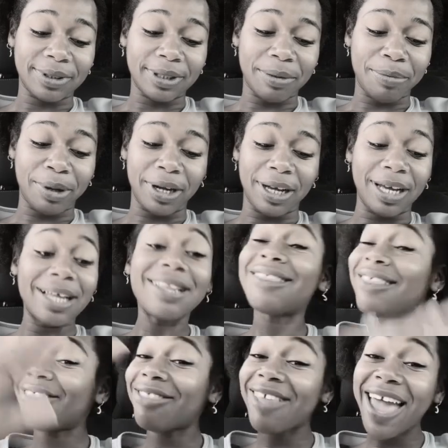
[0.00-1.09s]
But other
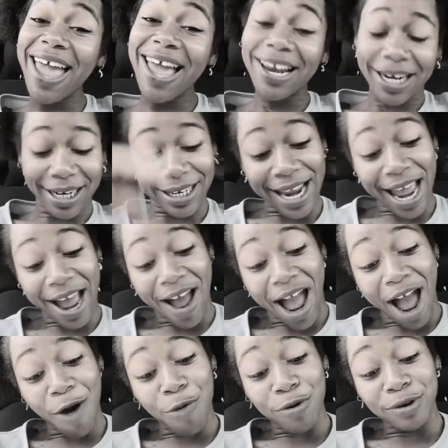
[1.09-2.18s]
than that, now
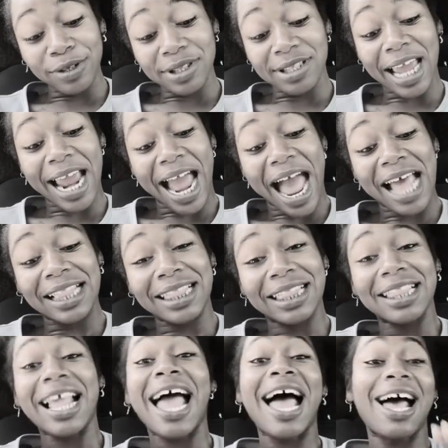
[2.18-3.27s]
I will say
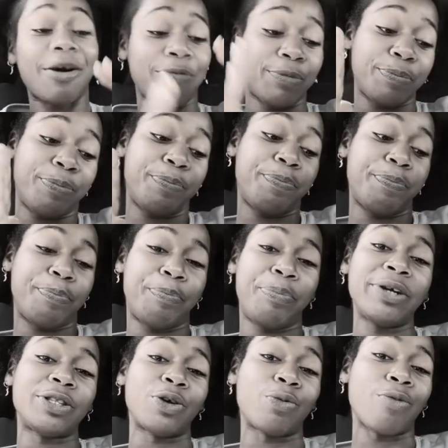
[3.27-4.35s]
I will
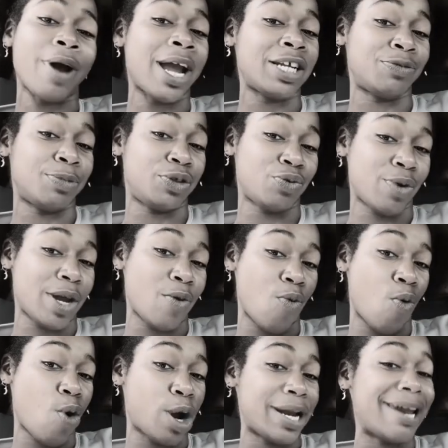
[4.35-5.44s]
put the range between
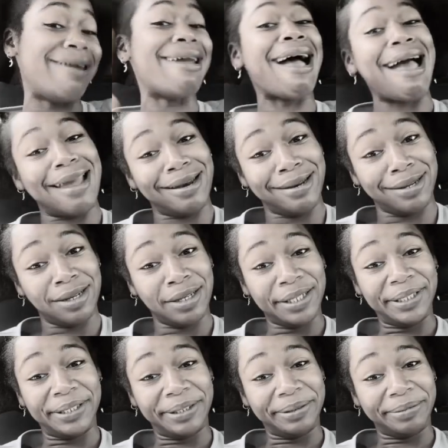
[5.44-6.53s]
1 and 90.
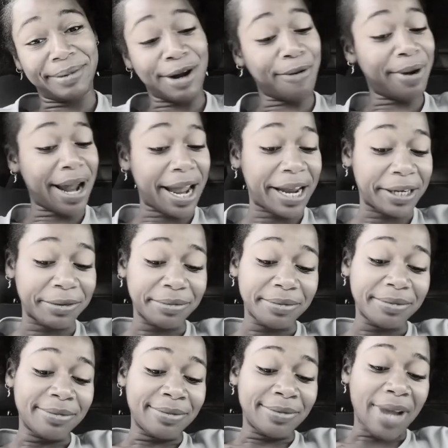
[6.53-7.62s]
Okay?
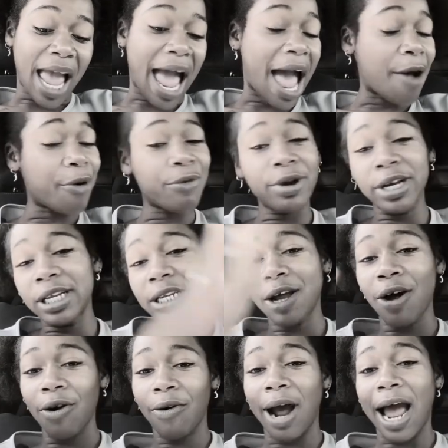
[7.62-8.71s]
I
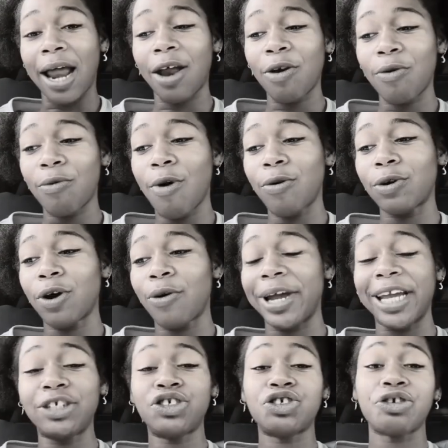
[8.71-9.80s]
don't want no
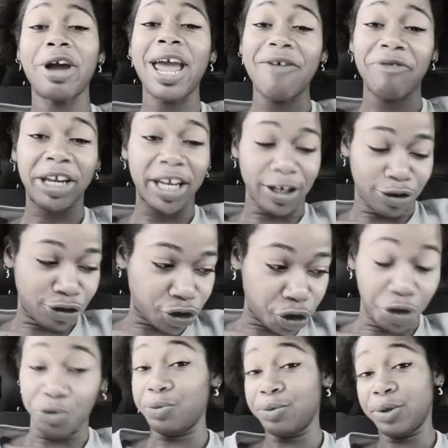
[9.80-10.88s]
extravagant
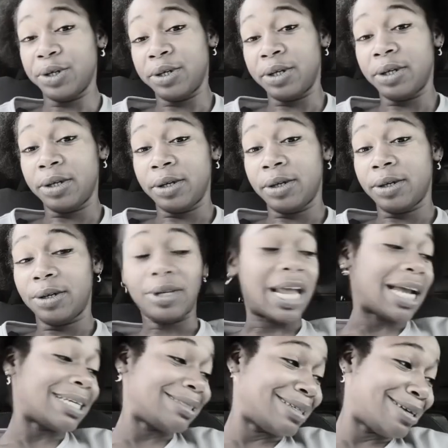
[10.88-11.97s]
shoe.
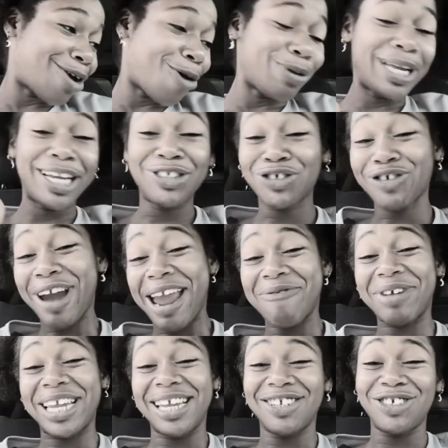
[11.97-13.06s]
Like I said, the only
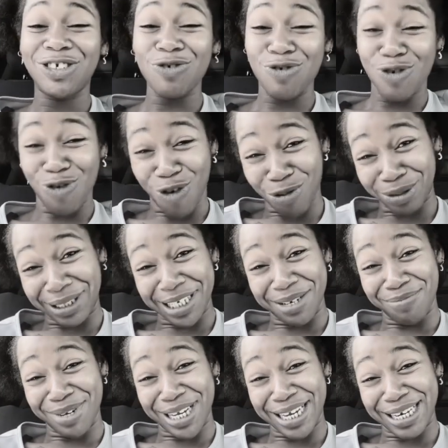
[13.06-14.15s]
extravagant shoe you gonna see
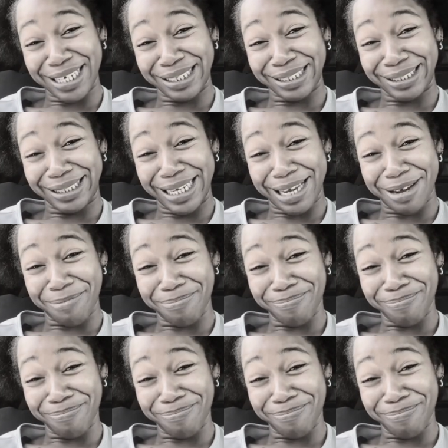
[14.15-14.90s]
me in is a Tim.